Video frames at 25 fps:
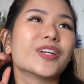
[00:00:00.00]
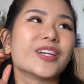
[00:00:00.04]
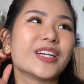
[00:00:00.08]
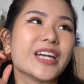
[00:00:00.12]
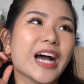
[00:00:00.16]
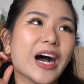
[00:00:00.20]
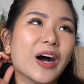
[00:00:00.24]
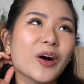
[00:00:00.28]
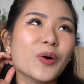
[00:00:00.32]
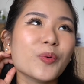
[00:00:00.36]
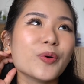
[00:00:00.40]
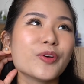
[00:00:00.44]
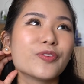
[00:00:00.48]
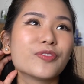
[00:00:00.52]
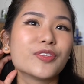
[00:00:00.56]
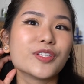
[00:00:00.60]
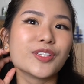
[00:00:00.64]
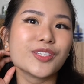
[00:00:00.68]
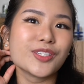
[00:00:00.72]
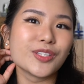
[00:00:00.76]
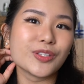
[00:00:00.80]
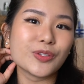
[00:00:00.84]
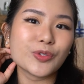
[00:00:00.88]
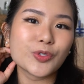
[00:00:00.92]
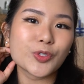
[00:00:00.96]
now with
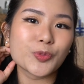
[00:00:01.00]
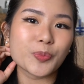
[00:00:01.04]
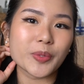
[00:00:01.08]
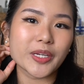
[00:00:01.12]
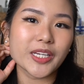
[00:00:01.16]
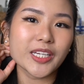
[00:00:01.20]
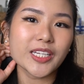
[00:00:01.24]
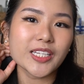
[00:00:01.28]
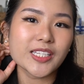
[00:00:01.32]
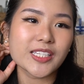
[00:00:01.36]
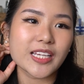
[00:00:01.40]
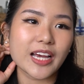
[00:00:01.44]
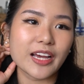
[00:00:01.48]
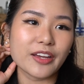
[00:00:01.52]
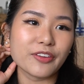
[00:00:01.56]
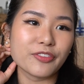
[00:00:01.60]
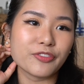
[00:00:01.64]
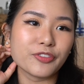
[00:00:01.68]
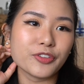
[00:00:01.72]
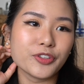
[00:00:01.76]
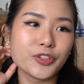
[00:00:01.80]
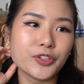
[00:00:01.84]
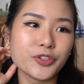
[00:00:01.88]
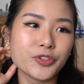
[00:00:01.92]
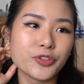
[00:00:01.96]
this new space, I
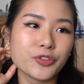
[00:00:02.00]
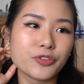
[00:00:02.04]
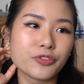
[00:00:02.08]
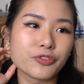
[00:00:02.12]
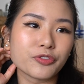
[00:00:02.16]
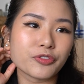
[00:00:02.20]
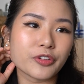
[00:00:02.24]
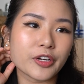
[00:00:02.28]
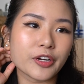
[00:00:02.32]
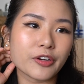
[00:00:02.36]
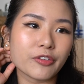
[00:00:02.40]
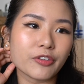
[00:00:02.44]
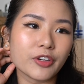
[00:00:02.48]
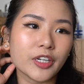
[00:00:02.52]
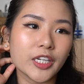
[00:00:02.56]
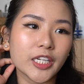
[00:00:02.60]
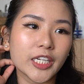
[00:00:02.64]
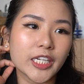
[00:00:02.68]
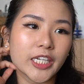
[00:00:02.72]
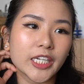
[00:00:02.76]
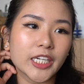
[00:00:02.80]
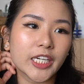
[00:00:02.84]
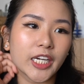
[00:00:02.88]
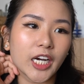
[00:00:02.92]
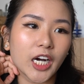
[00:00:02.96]
feel
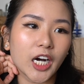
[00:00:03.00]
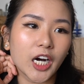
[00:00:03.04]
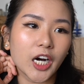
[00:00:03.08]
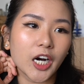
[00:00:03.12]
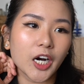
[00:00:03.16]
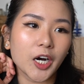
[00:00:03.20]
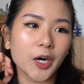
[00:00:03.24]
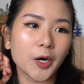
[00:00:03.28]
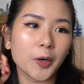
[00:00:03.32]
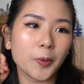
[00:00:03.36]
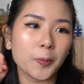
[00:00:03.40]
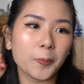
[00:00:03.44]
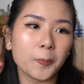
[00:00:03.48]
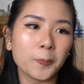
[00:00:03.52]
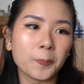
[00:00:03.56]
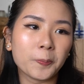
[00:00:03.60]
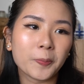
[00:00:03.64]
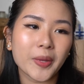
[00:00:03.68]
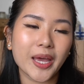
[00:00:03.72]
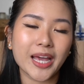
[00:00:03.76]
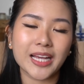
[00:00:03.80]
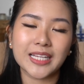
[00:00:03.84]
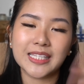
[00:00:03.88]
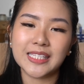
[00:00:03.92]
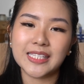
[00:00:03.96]
very
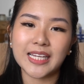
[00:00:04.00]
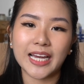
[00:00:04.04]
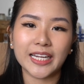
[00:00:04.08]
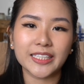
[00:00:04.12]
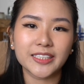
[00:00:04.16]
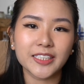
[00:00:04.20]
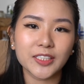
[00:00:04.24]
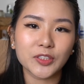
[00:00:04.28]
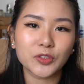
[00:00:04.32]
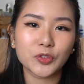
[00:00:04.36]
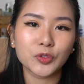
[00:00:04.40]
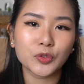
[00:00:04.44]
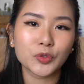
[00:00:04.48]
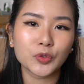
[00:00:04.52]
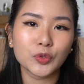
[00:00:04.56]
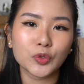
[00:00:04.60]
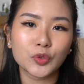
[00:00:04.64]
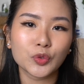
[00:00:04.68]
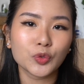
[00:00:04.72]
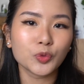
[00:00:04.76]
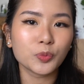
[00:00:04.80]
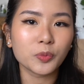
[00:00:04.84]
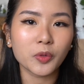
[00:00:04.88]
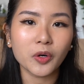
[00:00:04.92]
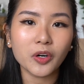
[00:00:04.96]
excited to
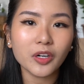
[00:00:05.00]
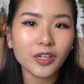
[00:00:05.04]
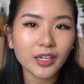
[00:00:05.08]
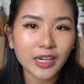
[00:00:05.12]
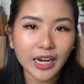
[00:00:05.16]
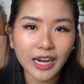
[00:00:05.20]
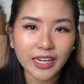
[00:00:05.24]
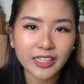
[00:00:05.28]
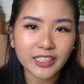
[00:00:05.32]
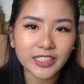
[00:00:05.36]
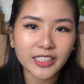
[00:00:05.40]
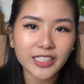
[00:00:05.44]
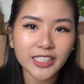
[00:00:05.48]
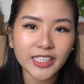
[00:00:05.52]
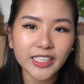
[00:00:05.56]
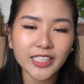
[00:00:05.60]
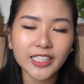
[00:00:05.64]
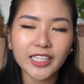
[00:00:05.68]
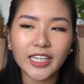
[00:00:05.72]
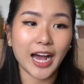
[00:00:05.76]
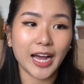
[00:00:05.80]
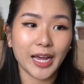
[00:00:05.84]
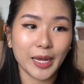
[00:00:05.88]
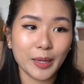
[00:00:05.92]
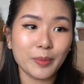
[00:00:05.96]
do more
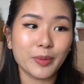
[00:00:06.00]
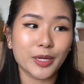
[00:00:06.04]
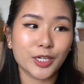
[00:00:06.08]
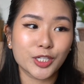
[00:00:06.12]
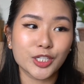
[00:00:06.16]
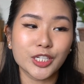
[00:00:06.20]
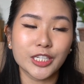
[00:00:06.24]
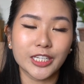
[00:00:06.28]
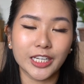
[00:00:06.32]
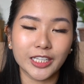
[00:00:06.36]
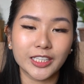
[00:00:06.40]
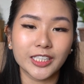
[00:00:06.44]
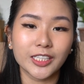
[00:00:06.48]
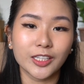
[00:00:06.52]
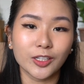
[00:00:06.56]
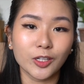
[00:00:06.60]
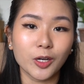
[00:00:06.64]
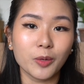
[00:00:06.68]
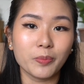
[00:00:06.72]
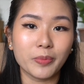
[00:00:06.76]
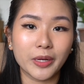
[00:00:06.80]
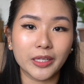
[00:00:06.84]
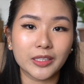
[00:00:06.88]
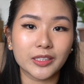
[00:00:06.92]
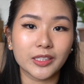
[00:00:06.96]
gardening. I am actually getting a
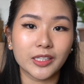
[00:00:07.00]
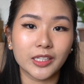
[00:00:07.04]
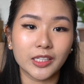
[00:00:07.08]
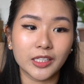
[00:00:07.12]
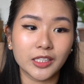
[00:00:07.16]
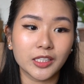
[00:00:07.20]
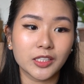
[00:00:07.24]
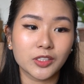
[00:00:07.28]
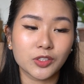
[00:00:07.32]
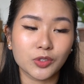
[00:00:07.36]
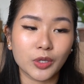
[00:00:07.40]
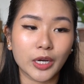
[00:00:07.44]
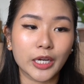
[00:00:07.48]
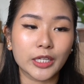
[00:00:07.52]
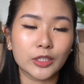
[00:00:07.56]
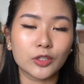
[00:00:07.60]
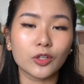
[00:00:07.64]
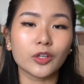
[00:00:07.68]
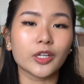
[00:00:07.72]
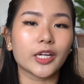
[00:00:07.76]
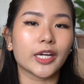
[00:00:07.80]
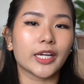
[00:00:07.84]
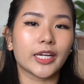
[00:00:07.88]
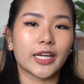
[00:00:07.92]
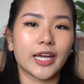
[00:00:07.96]
lot better at it. So I
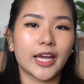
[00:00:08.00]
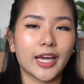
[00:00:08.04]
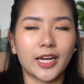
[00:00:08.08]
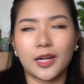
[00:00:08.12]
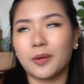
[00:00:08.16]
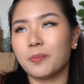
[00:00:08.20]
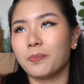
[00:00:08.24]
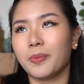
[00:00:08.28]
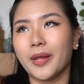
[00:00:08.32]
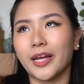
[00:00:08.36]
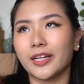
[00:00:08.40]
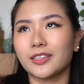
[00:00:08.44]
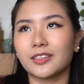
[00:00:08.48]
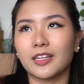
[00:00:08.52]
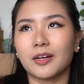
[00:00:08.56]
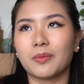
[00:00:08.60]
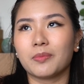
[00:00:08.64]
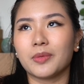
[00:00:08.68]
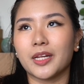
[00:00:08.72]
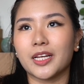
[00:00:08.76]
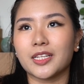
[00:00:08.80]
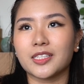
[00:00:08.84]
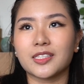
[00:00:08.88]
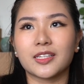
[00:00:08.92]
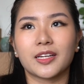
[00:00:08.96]
thought I had a black thumb
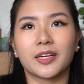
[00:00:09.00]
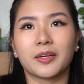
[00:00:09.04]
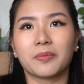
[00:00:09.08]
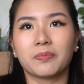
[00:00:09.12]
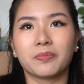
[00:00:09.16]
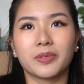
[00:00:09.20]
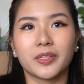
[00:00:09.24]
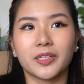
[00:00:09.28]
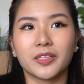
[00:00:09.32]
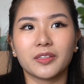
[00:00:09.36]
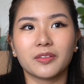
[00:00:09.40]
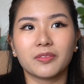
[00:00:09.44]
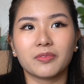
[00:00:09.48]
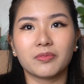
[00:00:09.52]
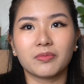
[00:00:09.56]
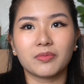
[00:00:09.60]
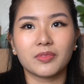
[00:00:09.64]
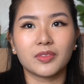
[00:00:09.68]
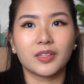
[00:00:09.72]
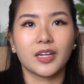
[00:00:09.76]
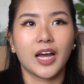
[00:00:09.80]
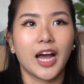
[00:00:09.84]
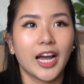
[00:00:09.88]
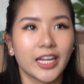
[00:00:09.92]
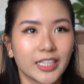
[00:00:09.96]
last time, but
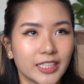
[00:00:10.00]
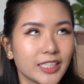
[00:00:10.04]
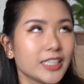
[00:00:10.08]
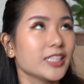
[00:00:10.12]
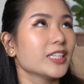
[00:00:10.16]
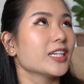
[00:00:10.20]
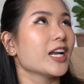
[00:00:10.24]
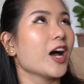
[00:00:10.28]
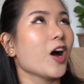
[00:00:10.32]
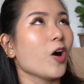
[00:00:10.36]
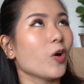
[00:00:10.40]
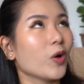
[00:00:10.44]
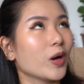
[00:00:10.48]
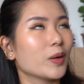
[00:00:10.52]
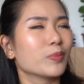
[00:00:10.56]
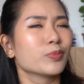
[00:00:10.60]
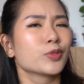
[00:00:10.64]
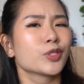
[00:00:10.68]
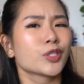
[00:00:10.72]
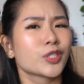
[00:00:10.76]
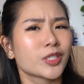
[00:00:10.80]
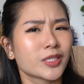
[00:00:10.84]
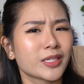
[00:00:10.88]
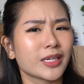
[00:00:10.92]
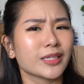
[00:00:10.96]
I think now I'm
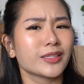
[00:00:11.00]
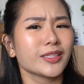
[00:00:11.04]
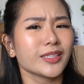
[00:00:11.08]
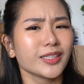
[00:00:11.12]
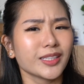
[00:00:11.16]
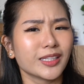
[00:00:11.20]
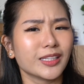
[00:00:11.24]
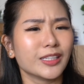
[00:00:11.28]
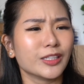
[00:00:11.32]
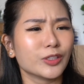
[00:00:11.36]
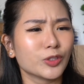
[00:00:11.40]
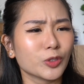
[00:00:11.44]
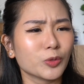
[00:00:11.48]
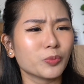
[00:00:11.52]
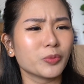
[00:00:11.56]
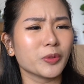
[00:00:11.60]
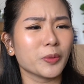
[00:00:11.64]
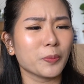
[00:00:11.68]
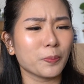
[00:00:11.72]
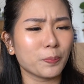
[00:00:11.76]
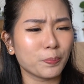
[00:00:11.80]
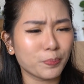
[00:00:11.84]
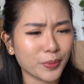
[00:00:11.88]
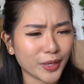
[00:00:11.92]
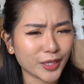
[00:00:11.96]
just getting a little
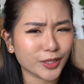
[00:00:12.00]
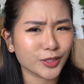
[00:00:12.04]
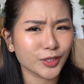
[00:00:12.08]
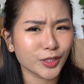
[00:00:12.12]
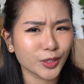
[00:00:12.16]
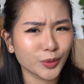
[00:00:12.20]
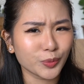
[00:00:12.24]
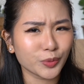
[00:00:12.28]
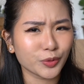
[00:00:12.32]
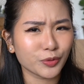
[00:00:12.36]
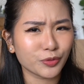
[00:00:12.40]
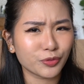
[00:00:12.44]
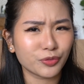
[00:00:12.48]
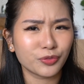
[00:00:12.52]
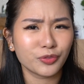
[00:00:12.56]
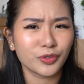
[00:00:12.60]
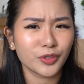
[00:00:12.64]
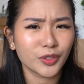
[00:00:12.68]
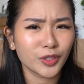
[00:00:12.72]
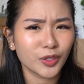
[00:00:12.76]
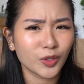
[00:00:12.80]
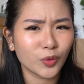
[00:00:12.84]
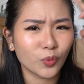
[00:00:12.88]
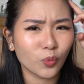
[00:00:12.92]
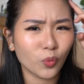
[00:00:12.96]
bit better with
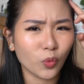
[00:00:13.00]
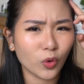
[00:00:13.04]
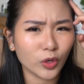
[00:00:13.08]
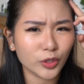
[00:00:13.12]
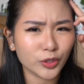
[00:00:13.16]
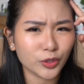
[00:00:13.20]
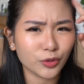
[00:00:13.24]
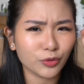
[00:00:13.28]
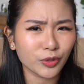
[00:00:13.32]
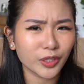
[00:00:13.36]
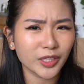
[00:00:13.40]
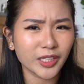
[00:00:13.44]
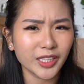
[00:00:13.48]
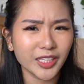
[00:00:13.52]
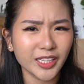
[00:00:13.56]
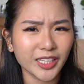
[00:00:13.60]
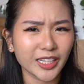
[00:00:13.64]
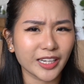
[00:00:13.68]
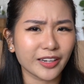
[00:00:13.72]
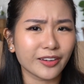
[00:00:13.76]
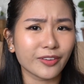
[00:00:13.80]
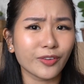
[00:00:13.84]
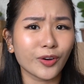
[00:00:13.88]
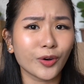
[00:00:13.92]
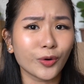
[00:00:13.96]
watering it
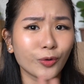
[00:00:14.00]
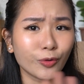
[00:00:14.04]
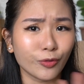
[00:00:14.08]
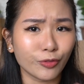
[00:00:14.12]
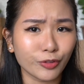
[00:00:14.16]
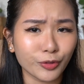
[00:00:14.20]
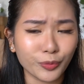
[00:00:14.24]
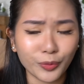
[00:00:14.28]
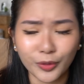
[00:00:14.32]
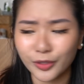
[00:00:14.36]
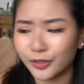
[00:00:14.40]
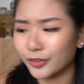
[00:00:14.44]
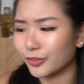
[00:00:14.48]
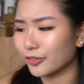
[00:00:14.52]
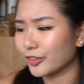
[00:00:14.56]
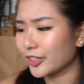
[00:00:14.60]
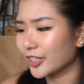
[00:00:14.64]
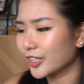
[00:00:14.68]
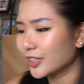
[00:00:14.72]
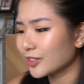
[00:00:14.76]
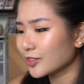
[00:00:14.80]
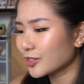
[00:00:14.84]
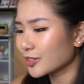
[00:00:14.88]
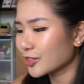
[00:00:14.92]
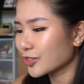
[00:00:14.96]
and not
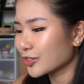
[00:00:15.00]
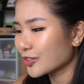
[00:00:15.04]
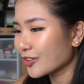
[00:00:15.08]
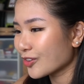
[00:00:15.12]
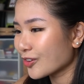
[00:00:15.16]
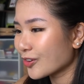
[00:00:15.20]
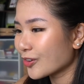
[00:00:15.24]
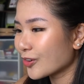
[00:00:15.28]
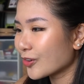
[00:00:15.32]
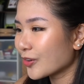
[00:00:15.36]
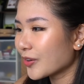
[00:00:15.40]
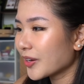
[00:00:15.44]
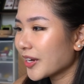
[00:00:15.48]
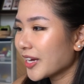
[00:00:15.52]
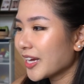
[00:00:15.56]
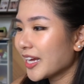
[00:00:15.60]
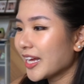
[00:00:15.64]
overwatering. So